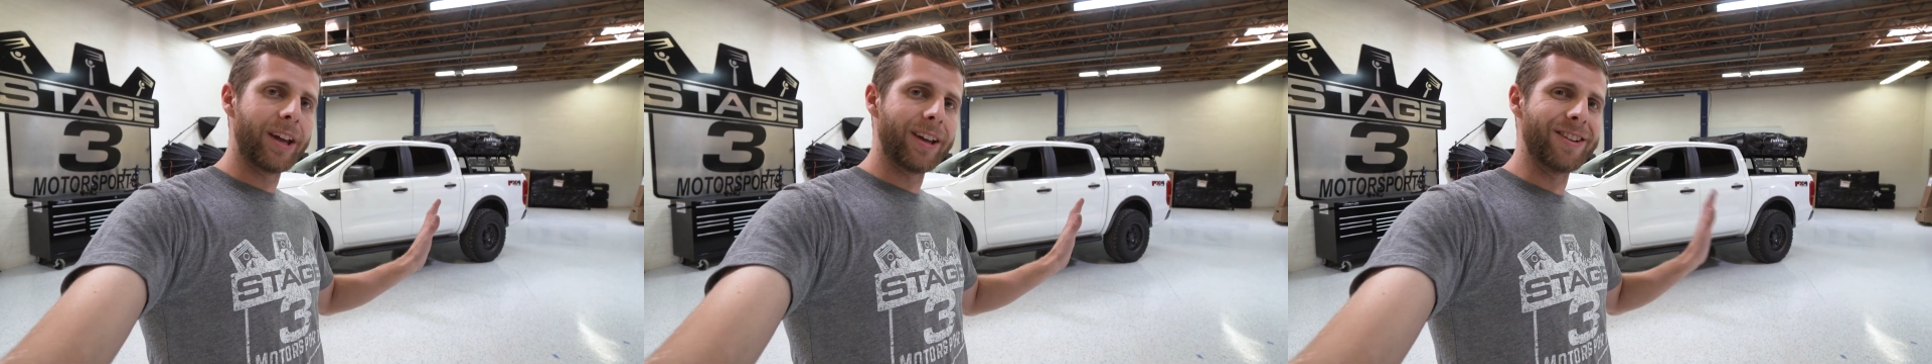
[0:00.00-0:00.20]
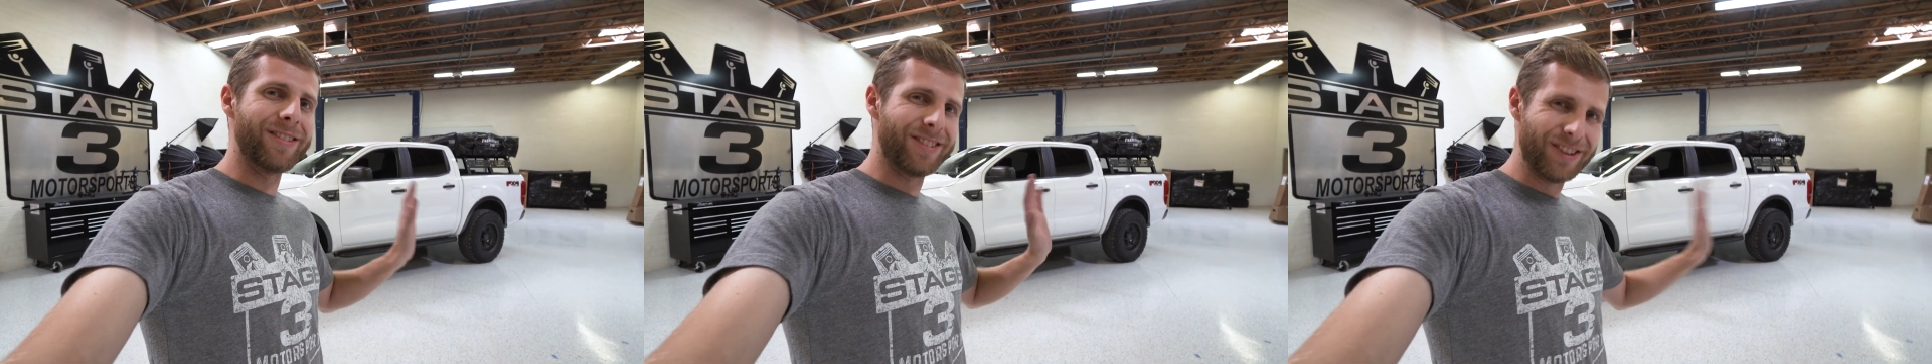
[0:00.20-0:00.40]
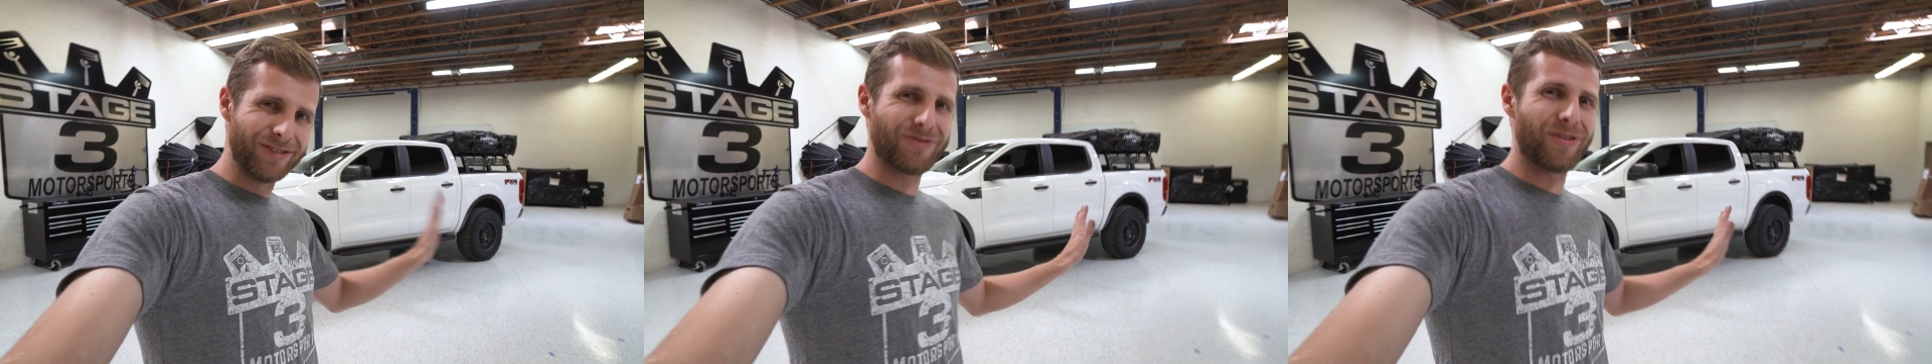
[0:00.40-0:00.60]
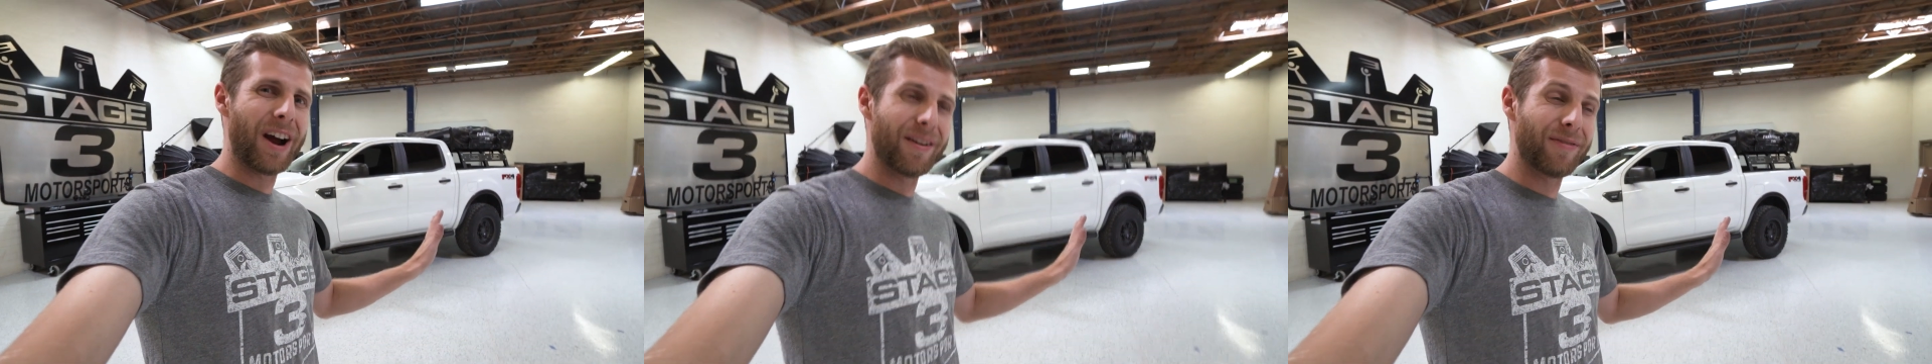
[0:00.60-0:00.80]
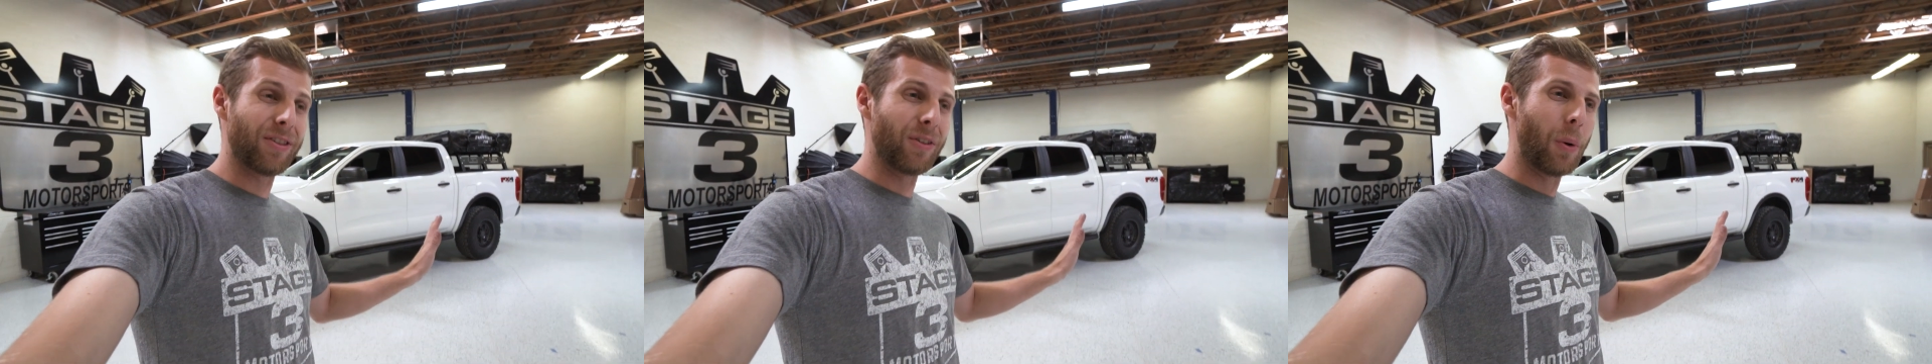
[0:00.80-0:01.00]
and
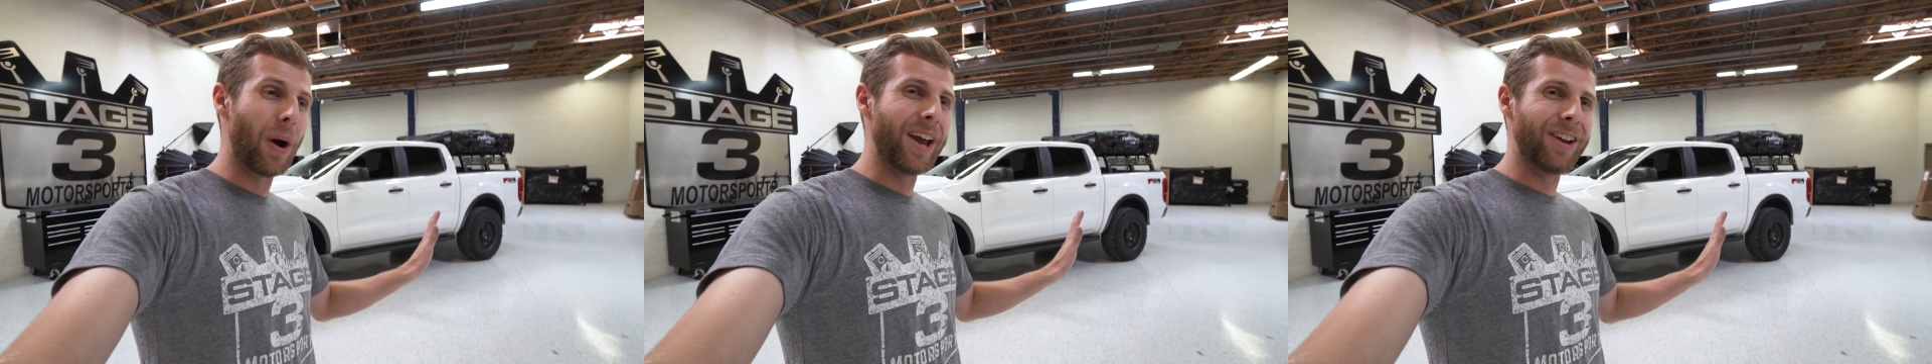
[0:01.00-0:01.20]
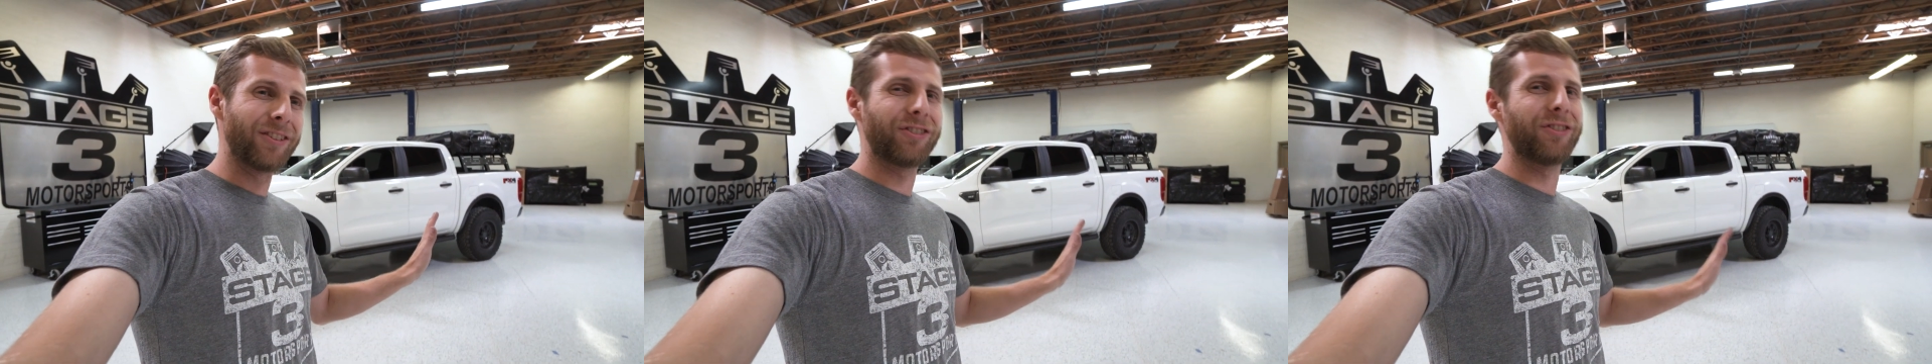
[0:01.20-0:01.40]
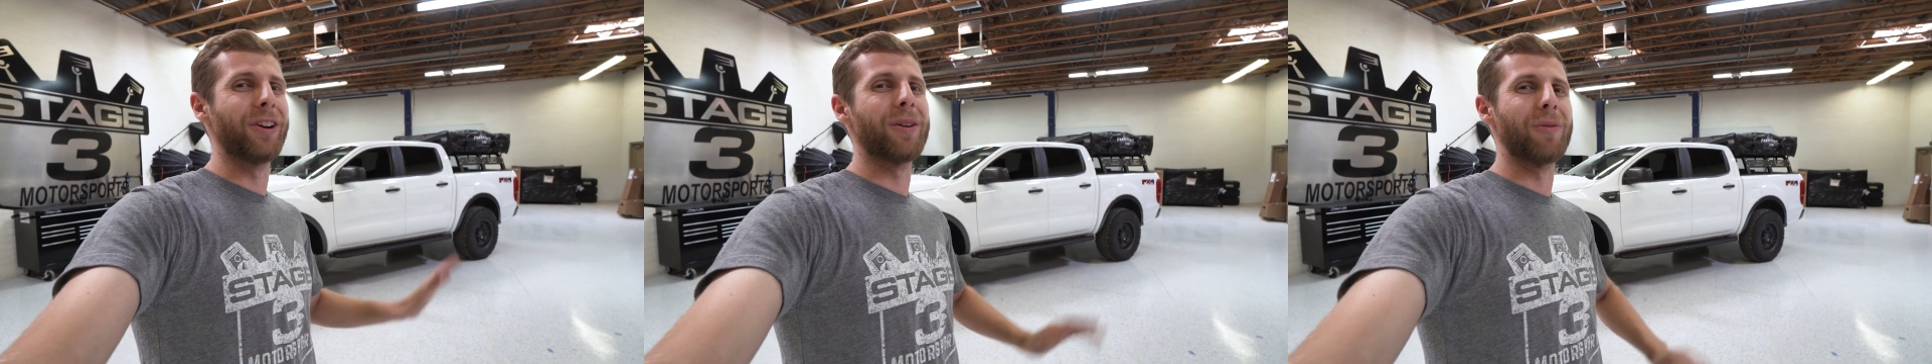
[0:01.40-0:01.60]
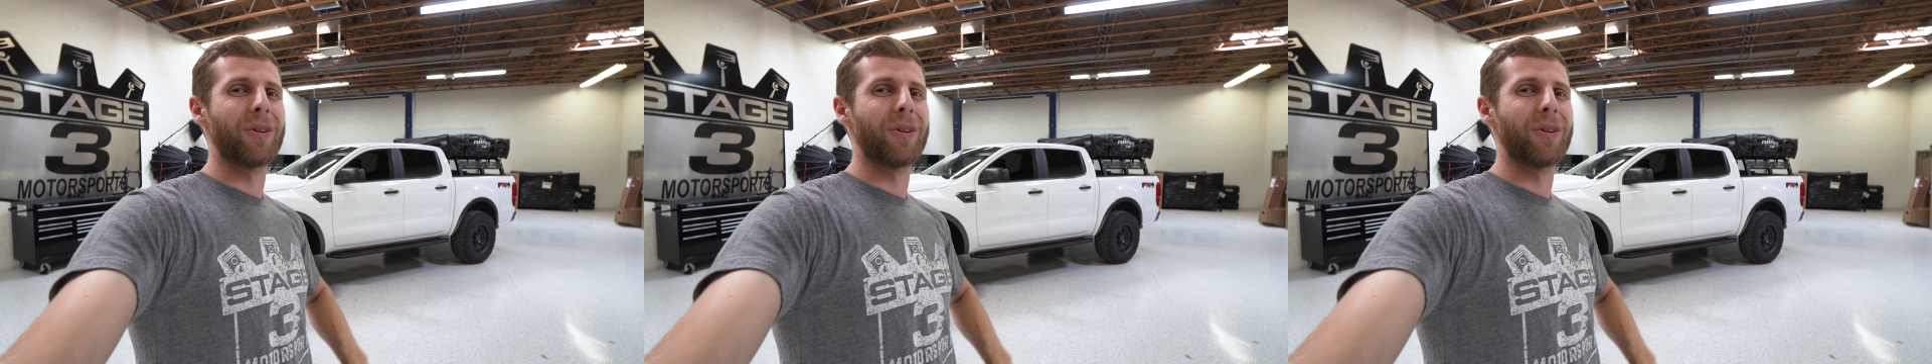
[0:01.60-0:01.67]
drives the way it should,